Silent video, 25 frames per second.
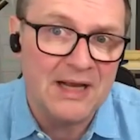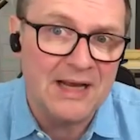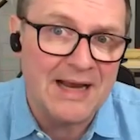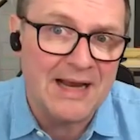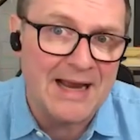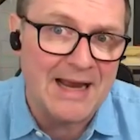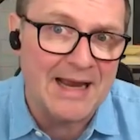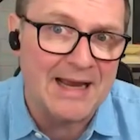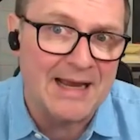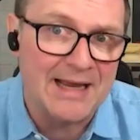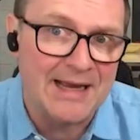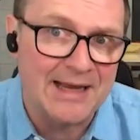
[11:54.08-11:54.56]

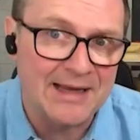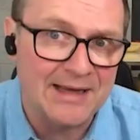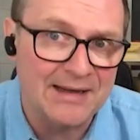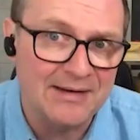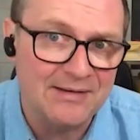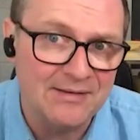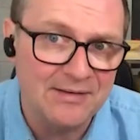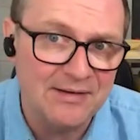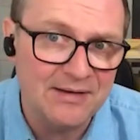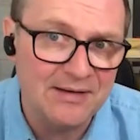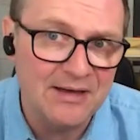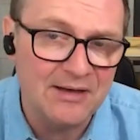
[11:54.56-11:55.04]

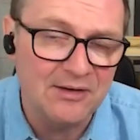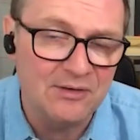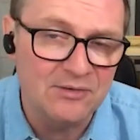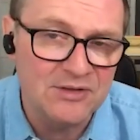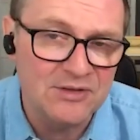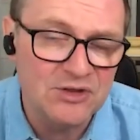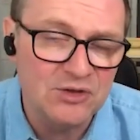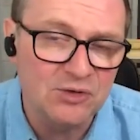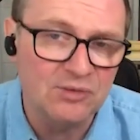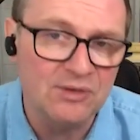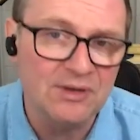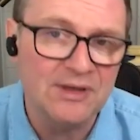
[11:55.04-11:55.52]
And
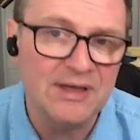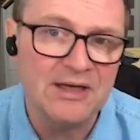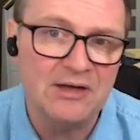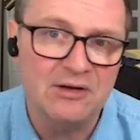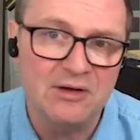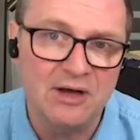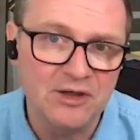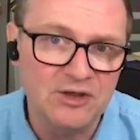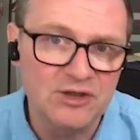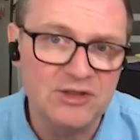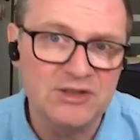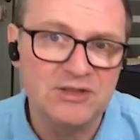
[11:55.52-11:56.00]
certainly
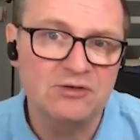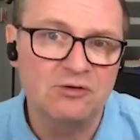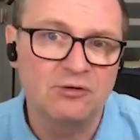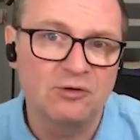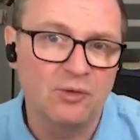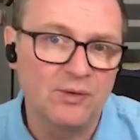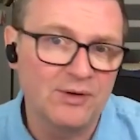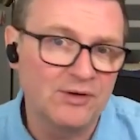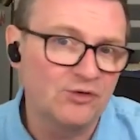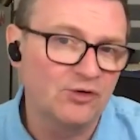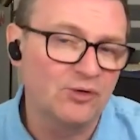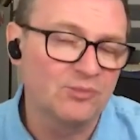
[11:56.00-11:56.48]
not just
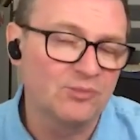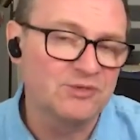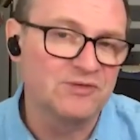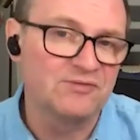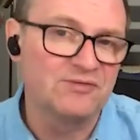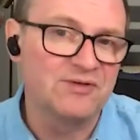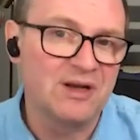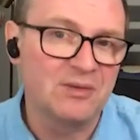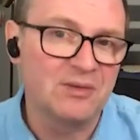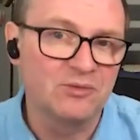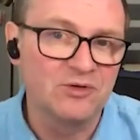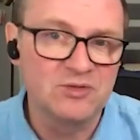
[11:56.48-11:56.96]
grow in terms
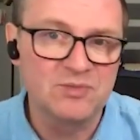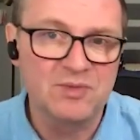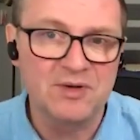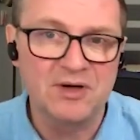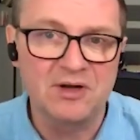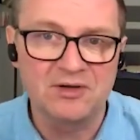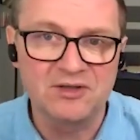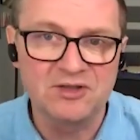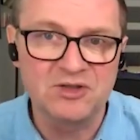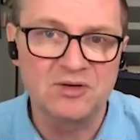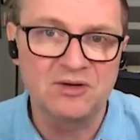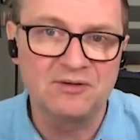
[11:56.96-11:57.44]
of numbers, but
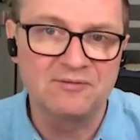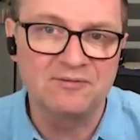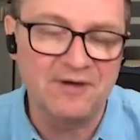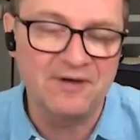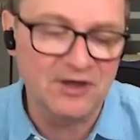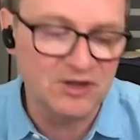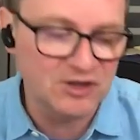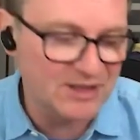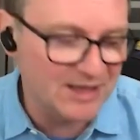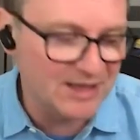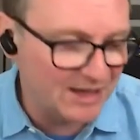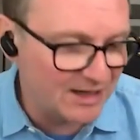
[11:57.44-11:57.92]
also the
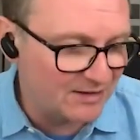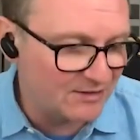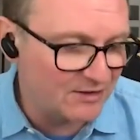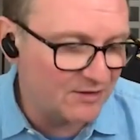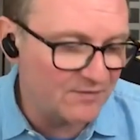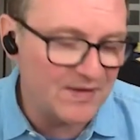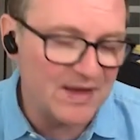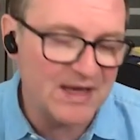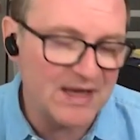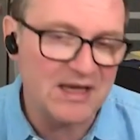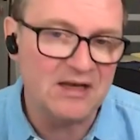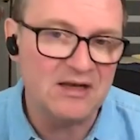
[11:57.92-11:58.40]
functionality
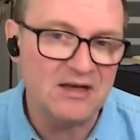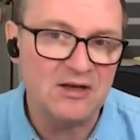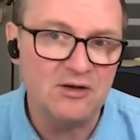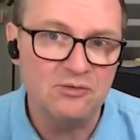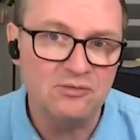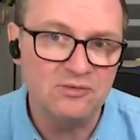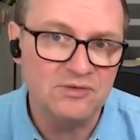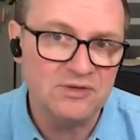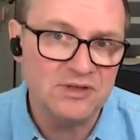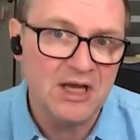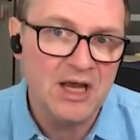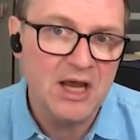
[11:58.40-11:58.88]
that they can
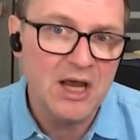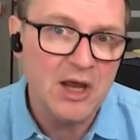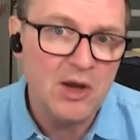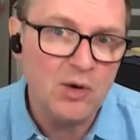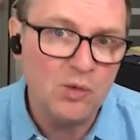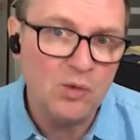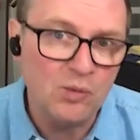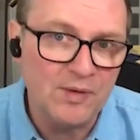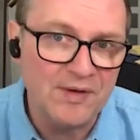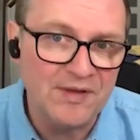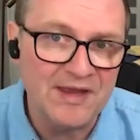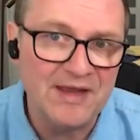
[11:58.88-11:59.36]
use
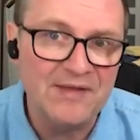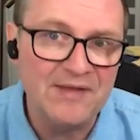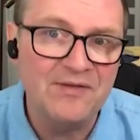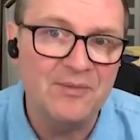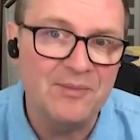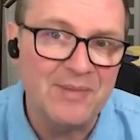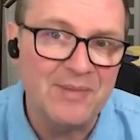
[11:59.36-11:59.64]
within the